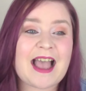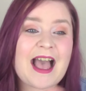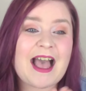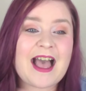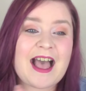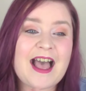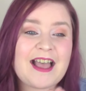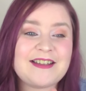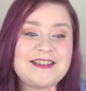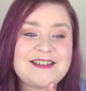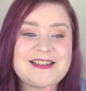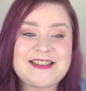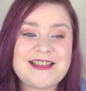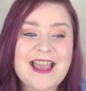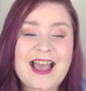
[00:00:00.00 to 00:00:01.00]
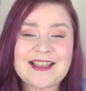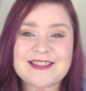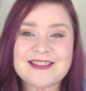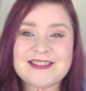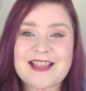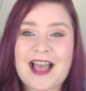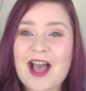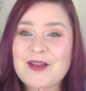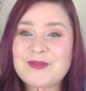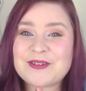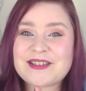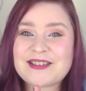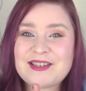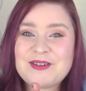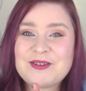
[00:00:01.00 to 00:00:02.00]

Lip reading: And yes, I will see